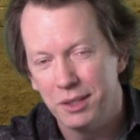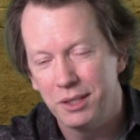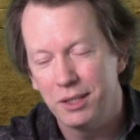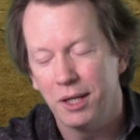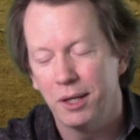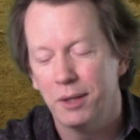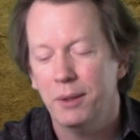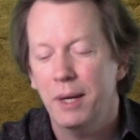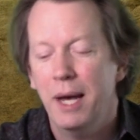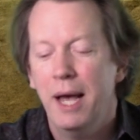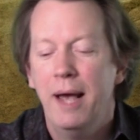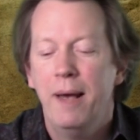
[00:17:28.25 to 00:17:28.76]

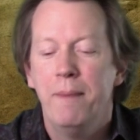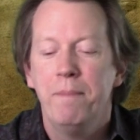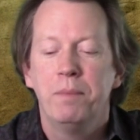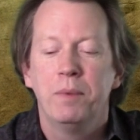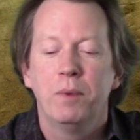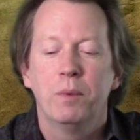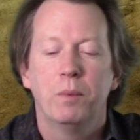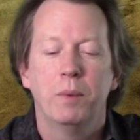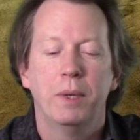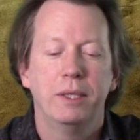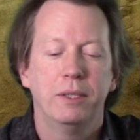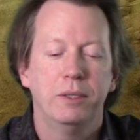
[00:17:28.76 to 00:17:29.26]
So
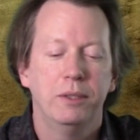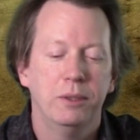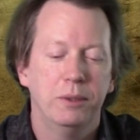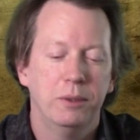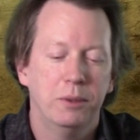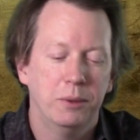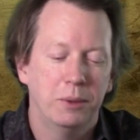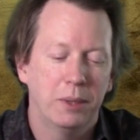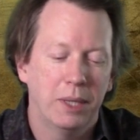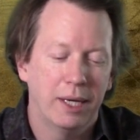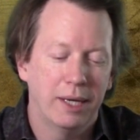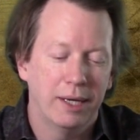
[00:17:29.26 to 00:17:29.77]
when
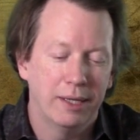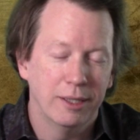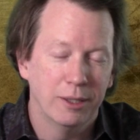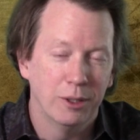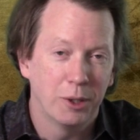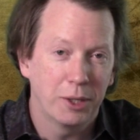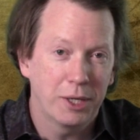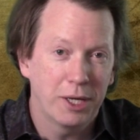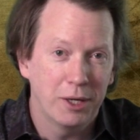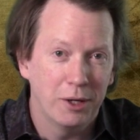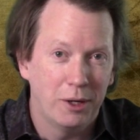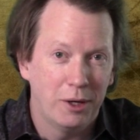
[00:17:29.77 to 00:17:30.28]
you
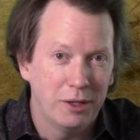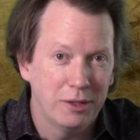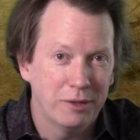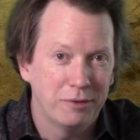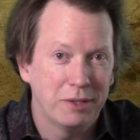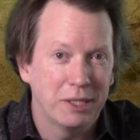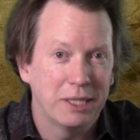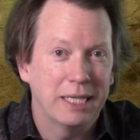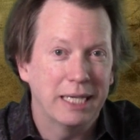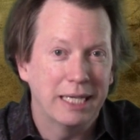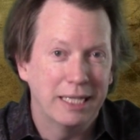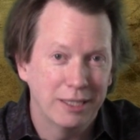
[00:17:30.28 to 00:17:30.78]
look at all of
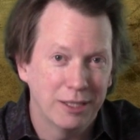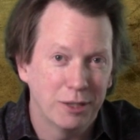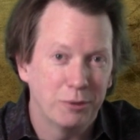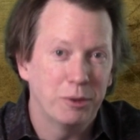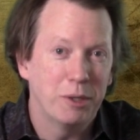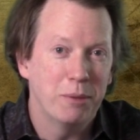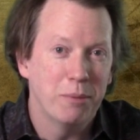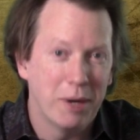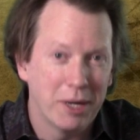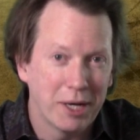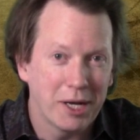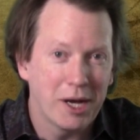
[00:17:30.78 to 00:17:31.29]
the things that
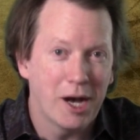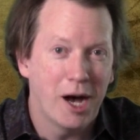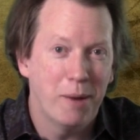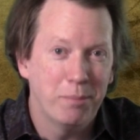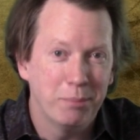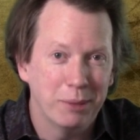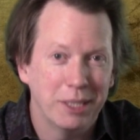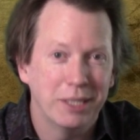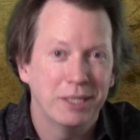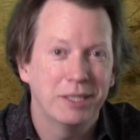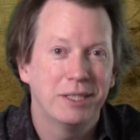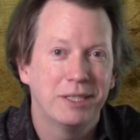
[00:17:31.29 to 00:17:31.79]
Riemann
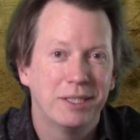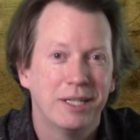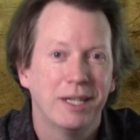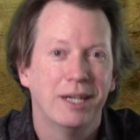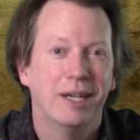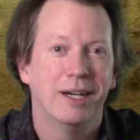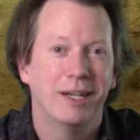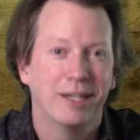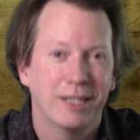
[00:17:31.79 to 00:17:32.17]
accomplished,